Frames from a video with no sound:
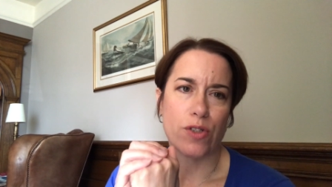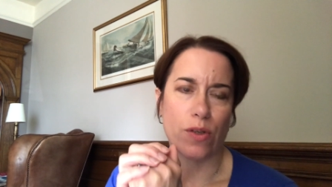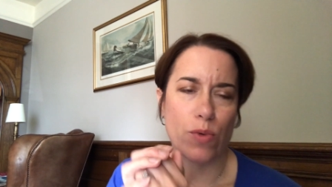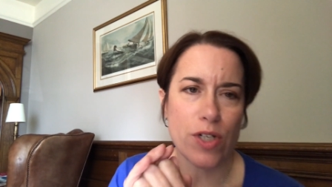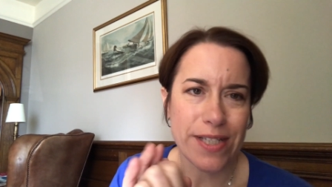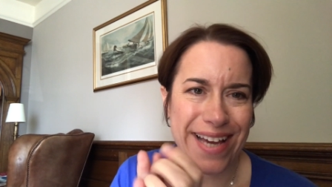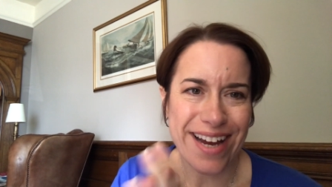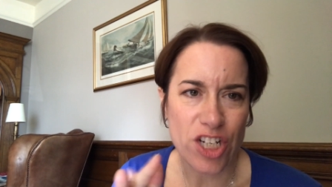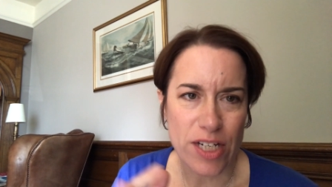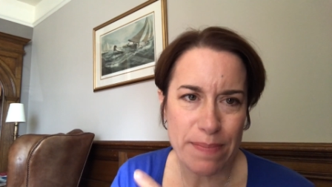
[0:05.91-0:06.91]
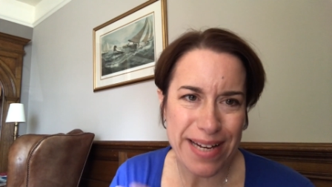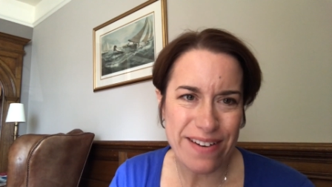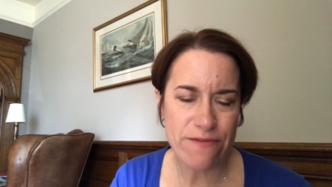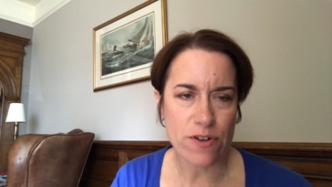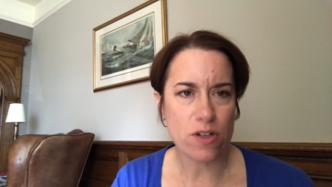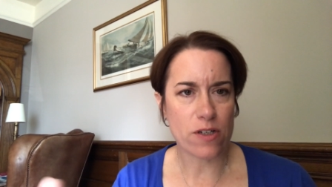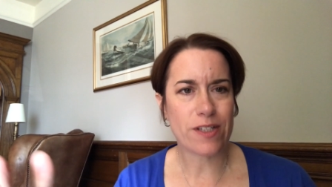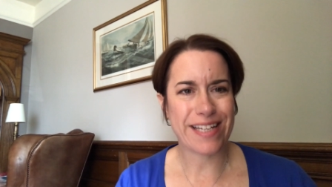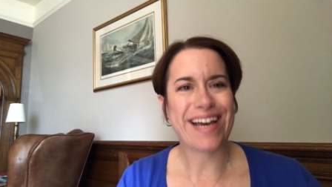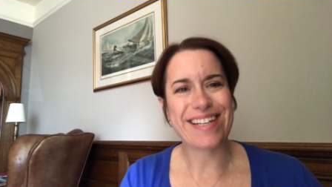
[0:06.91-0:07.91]
So what does that actually mean for
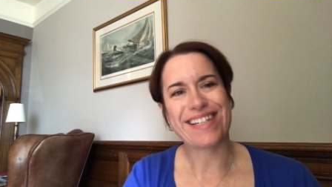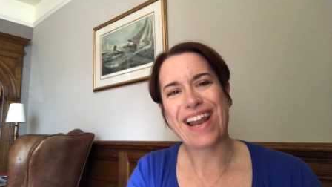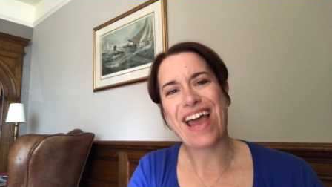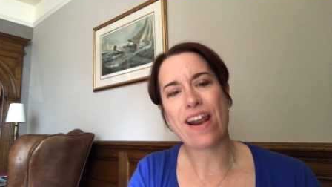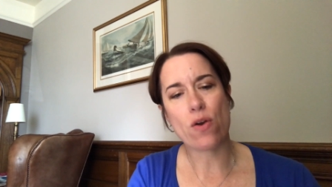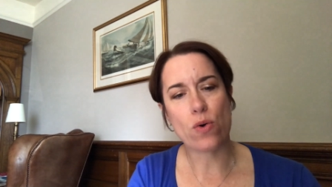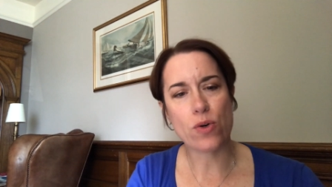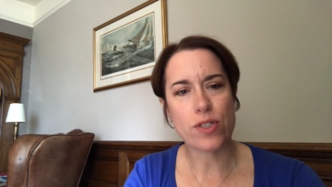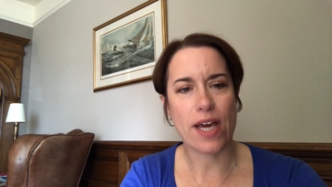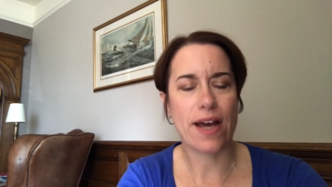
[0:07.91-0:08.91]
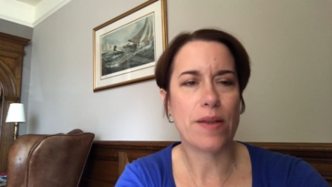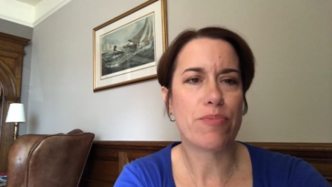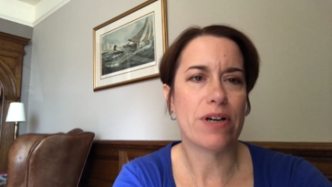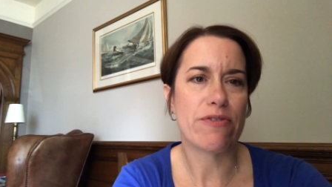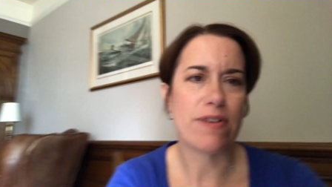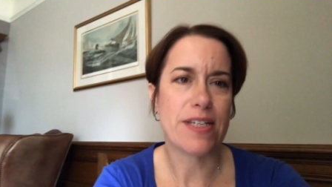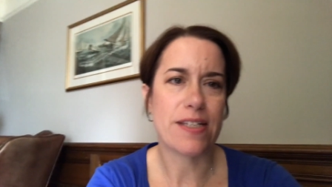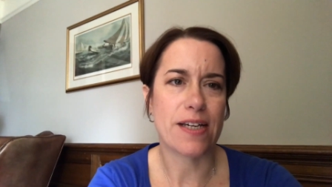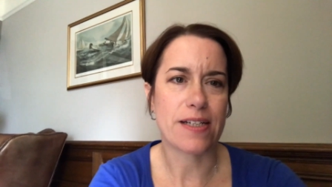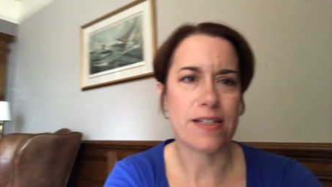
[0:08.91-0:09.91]
us as landlords and the private rented
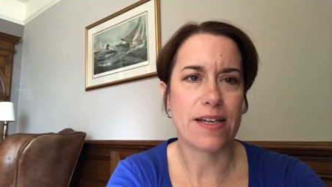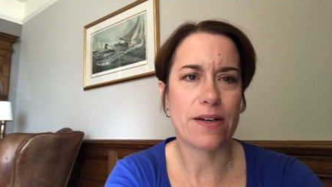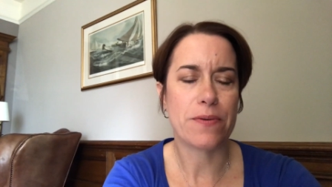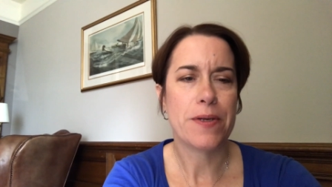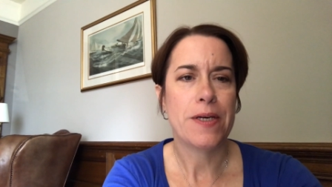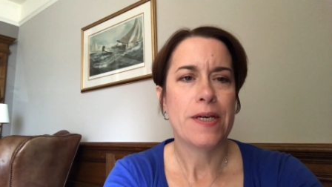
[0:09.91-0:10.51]
sector now?